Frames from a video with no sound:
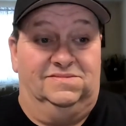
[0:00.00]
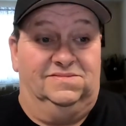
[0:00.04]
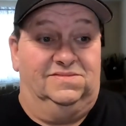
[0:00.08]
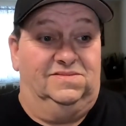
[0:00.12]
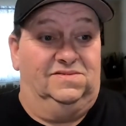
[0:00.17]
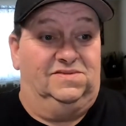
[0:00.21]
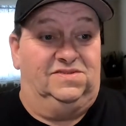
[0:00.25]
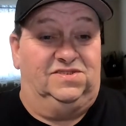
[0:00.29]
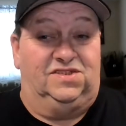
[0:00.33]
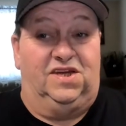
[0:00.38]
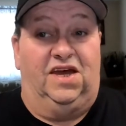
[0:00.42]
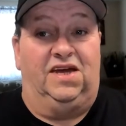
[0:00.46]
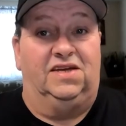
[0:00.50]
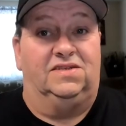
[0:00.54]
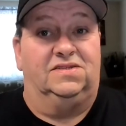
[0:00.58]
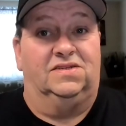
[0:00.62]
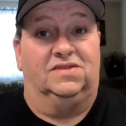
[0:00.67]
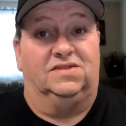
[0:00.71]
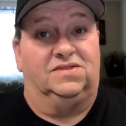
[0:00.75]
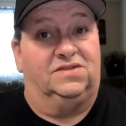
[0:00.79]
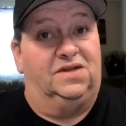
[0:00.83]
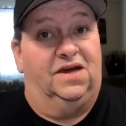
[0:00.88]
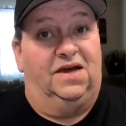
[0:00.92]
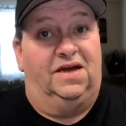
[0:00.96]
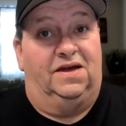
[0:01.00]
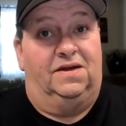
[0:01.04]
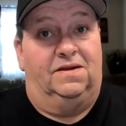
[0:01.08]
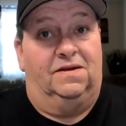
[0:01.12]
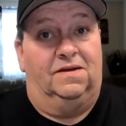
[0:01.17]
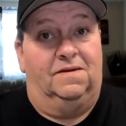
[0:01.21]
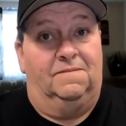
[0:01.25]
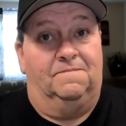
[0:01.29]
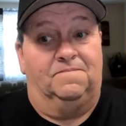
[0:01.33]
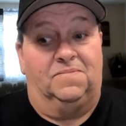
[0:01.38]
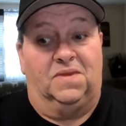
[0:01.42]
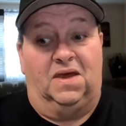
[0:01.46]
state to state,
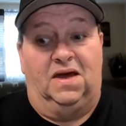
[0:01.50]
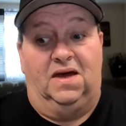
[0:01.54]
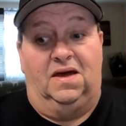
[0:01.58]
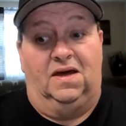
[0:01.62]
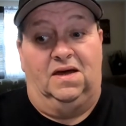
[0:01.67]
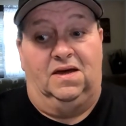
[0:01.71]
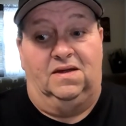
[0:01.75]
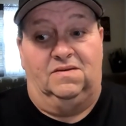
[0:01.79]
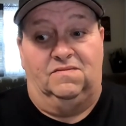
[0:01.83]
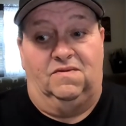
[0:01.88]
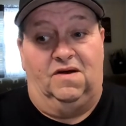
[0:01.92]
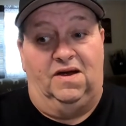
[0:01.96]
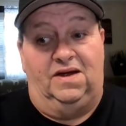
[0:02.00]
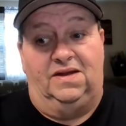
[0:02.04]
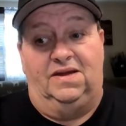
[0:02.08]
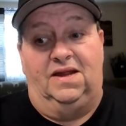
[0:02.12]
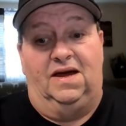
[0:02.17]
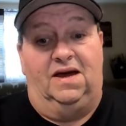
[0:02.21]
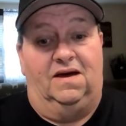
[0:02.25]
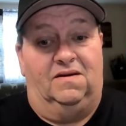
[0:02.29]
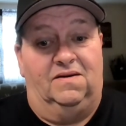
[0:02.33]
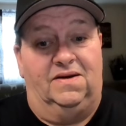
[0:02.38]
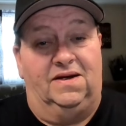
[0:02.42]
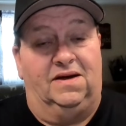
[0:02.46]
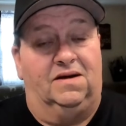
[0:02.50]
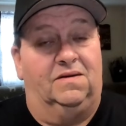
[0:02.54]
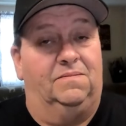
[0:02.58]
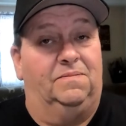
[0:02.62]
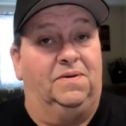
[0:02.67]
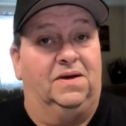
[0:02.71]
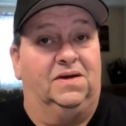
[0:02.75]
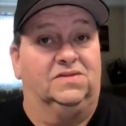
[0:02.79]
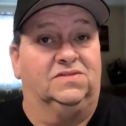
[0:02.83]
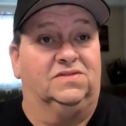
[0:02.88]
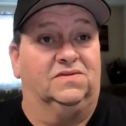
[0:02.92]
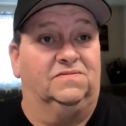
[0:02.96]
and right now here in
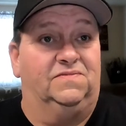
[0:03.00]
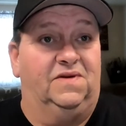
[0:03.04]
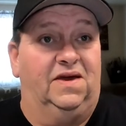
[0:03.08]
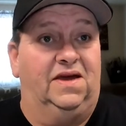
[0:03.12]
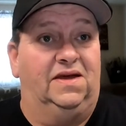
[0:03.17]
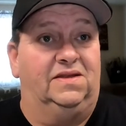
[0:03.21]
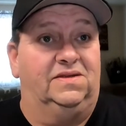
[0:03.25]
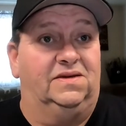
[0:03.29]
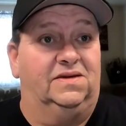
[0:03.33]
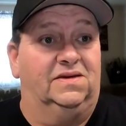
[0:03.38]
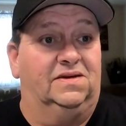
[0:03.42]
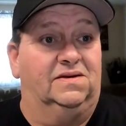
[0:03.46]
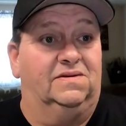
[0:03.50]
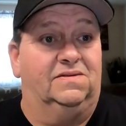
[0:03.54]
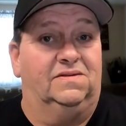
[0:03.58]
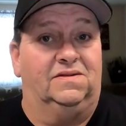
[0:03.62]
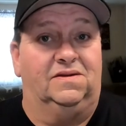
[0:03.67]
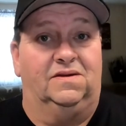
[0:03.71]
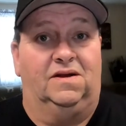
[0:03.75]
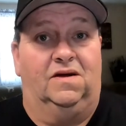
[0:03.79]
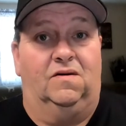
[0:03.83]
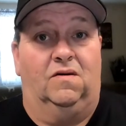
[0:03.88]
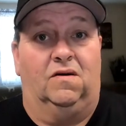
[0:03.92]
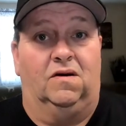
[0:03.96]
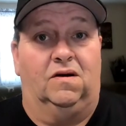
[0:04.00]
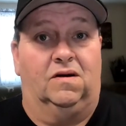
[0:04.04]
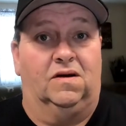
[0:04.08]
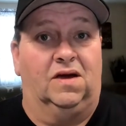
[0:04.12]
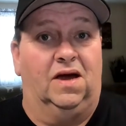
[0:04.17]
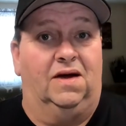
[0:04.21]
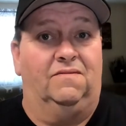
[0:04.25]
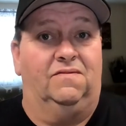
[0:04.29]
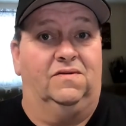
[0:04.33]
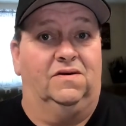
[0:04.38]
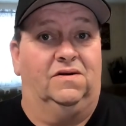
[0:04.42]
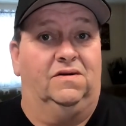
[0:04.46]
Pennsylvania, you know, our
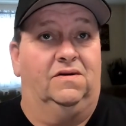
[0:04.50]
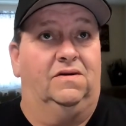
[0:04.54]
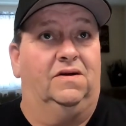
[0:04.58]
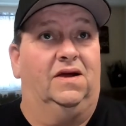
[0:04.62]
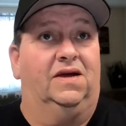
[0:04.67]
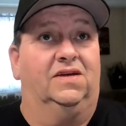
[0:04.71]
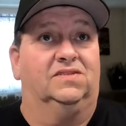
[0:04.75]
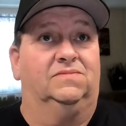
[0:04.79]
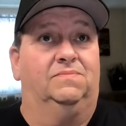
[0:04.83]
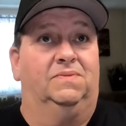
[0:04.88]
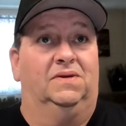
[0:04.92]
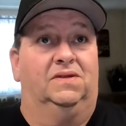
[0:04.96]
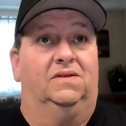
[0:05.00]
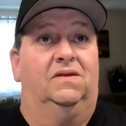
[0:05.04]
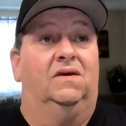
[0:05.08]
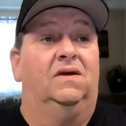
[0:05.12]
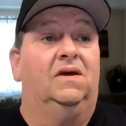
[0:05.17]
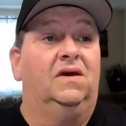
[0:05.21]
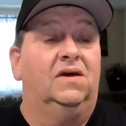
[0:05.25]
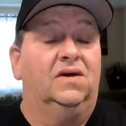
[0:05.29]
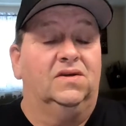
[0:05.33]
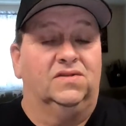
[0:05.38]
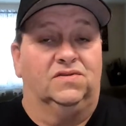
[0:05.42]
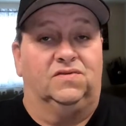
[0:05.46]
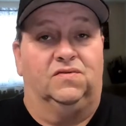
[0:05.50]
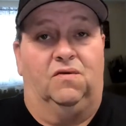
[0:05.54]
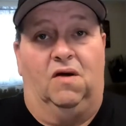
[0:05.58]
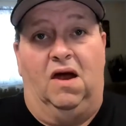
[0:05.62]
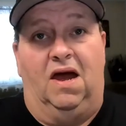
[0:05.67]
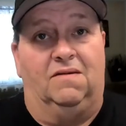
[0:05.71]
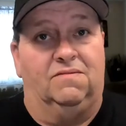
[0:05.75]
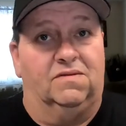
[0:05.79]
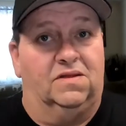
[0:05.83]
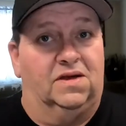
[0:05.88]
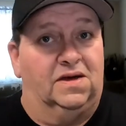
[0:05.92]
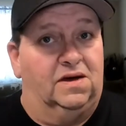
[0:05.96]
governor has been
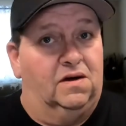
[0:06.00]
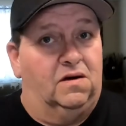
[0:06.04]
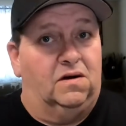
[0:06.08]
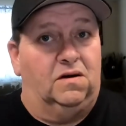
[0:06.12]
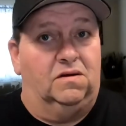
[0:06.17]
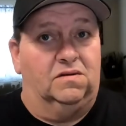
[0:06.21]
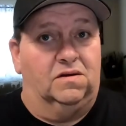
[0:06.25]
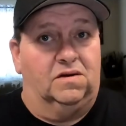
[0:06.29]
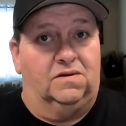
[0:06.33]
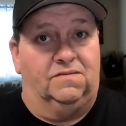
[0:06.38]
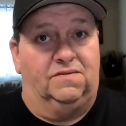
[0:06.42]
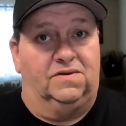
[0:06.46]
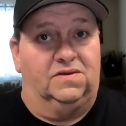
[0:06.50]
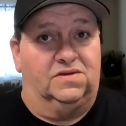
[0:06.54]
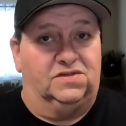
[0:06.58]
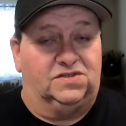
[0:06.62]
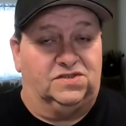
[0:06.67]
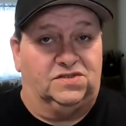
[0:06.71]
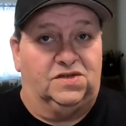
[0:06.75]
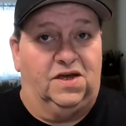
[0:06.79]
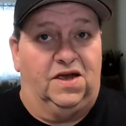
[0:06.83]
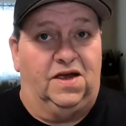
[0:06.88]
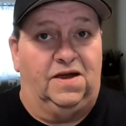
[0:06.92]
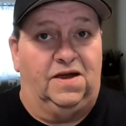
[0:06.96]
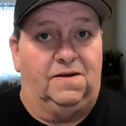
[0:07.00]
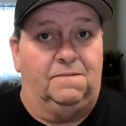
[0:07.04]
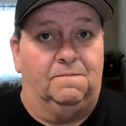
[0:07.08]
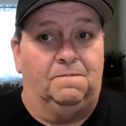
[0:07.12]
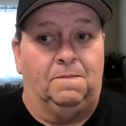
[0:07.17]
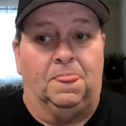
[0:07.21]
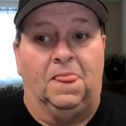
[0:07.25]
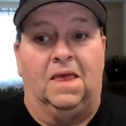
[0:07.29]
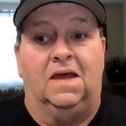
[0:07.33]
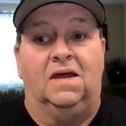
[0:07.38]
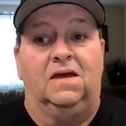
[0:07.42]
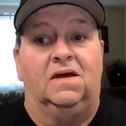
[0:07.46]
traveling all over the state,
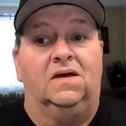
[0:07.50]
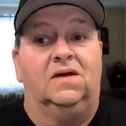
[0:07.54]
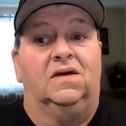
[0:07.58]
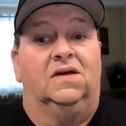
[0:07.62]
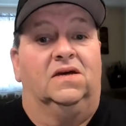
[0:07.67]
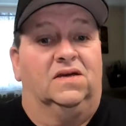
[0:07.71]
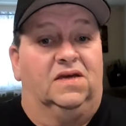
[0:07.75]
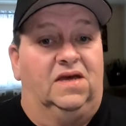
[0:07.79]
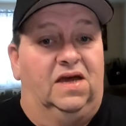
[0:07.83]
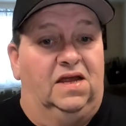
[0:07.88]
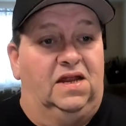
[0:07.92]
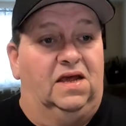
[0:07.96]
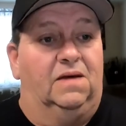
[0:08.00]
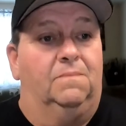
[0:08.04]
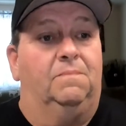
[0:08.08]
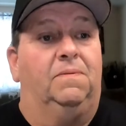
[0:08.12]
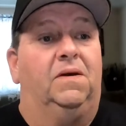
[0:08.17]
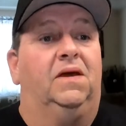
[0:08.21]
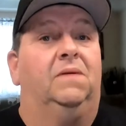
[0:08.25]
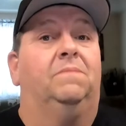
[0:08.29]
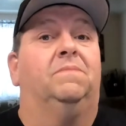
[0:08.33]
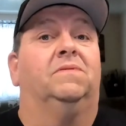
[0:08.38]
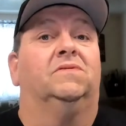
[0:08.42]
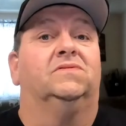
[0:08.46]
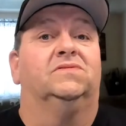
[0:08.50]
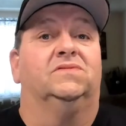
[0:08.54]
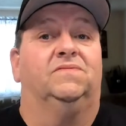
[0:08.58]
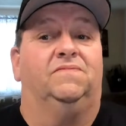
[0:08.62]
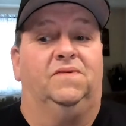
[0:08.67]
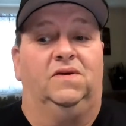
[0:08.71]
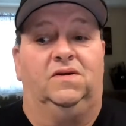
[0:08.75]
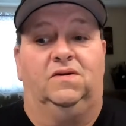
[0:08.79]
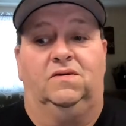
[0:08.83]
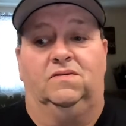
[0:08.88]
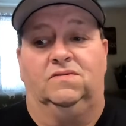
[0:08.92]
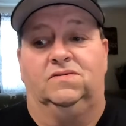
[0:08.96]
getting people's
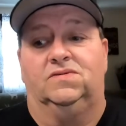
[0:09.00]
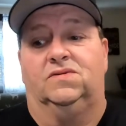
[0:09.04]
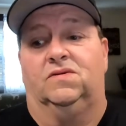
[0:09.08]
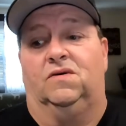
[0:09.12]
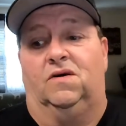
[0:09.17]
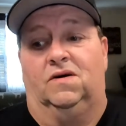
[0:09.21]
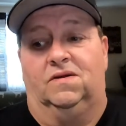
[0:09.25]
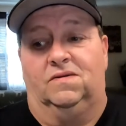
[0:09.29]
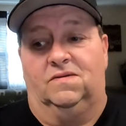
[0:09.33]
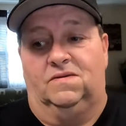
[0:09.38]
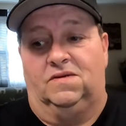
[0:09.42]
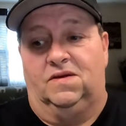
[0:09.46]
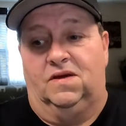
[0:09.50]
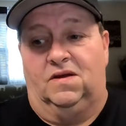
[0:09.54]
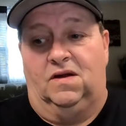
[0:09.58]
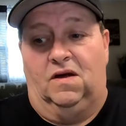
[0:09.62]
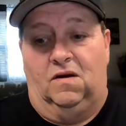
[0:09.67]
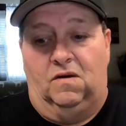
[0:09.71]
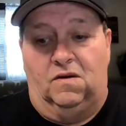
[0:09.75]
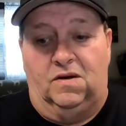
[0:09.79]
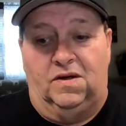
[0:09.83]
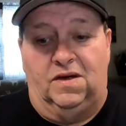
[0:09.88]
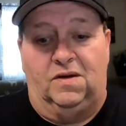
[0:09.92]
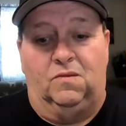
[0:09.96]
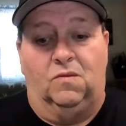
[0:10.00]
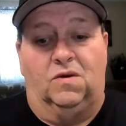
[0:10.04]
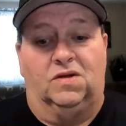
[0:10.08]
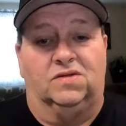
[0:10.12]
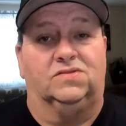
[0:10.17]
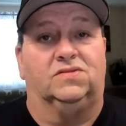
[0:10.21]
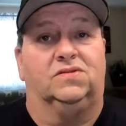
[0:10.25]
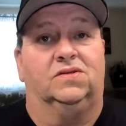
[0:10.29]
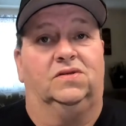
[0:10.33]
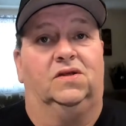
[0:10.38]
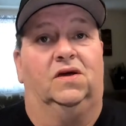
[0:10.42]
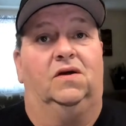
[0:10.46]
views on, you know, he
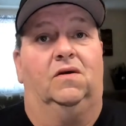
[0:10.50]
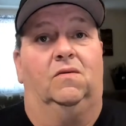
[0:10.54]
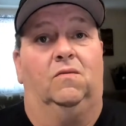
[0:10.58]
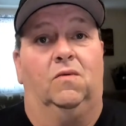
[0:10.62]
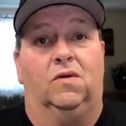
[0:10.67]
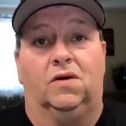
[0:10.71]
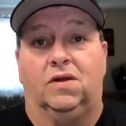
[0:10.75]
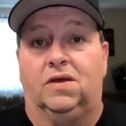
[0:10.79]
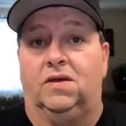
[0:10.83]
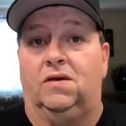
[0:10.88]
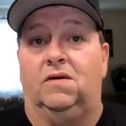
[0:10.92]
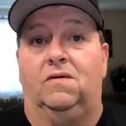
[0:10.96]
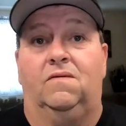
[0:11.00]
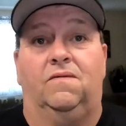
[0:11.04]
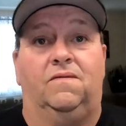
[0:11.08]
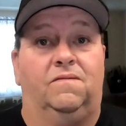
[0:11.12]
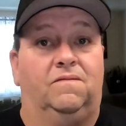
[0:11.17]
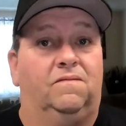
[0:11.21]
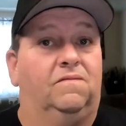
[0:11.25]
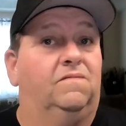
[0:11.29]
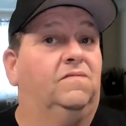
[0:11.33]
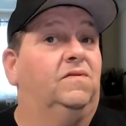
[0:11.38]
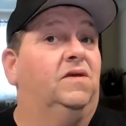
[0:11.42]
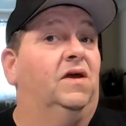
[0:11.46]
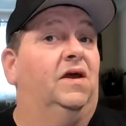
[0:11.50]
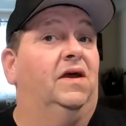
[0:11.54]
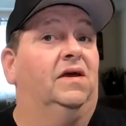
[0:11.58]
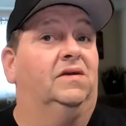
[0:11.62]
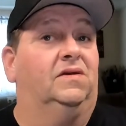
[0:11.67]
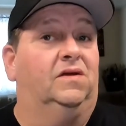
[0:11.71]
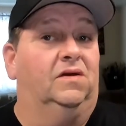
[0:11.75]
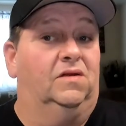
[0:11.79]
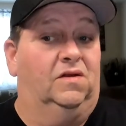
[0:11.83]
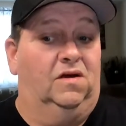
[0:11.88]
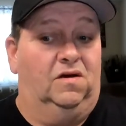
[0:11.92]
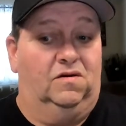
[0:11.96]
wants to know, what do you think,
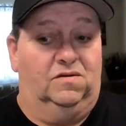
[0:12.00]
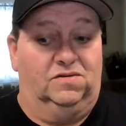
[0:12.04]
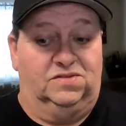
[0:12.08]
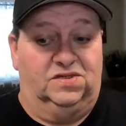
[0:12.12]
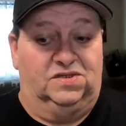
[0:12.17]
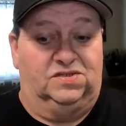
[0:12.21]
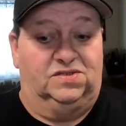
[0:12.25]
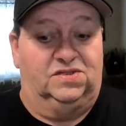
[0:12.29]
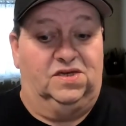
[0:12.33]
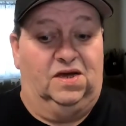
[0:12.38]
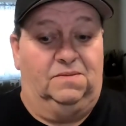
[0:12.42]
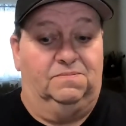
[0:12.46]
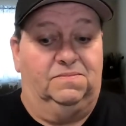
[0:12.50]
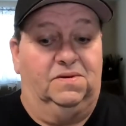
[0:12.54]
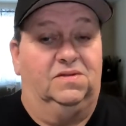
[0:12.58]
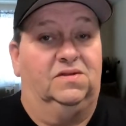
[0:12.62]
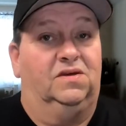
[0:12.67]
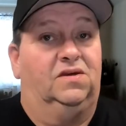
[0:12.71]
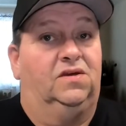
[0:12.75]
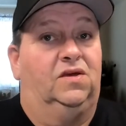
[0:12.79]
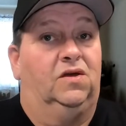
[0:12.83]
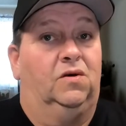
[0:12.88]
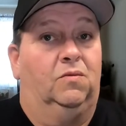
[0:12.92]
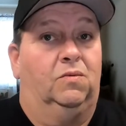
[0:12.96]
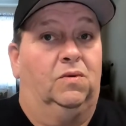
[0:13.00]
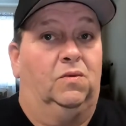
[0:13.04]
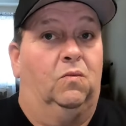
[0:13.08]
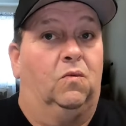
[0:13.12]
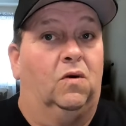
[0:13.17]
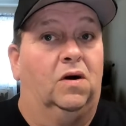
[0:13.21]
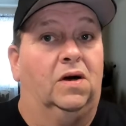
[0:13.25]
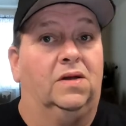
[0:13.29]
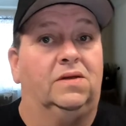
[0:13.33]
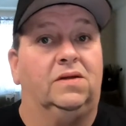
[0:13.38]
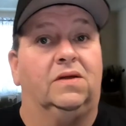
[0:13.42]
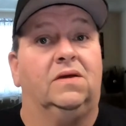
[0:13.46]
you know, is it something that you would
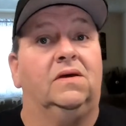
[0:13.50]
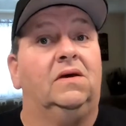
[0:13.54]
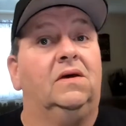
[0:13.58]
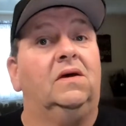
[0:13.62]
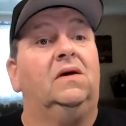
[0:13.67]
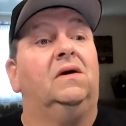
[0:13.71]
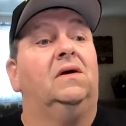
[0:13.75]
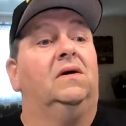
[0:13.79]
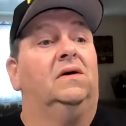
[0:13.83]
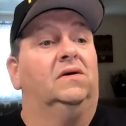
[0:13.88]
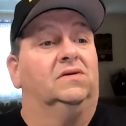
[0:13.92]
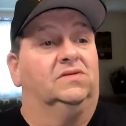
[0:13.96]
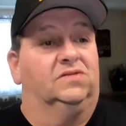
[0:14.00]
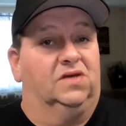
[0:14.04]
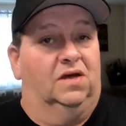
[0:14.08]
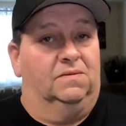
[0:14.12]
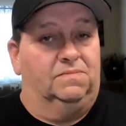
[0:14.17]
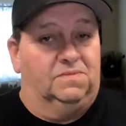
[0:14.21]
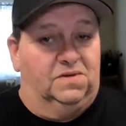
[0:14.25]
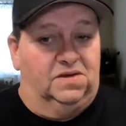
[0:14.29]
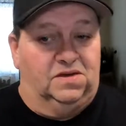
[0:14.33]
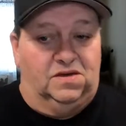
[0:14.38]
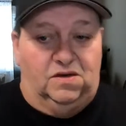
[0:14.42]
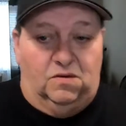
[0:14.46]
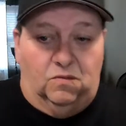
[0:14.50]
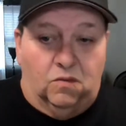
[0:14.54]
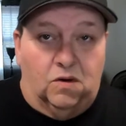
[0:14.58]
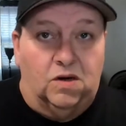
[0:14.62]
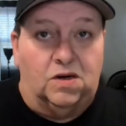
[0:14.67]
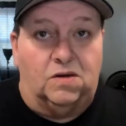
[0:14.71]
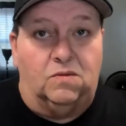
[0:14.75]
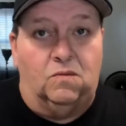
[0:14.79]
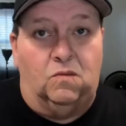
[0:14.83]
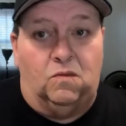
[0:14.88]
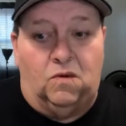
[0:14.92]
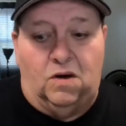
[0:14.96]
want, something you
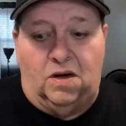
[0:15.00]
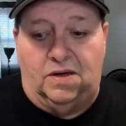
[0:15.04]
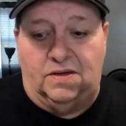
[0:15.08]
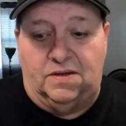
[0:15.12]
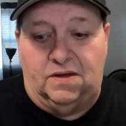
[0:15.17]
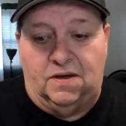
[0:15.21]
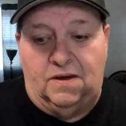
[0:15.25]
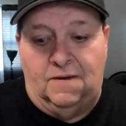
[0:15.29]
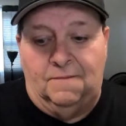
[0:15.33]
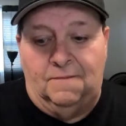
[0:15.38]
wouldn't want?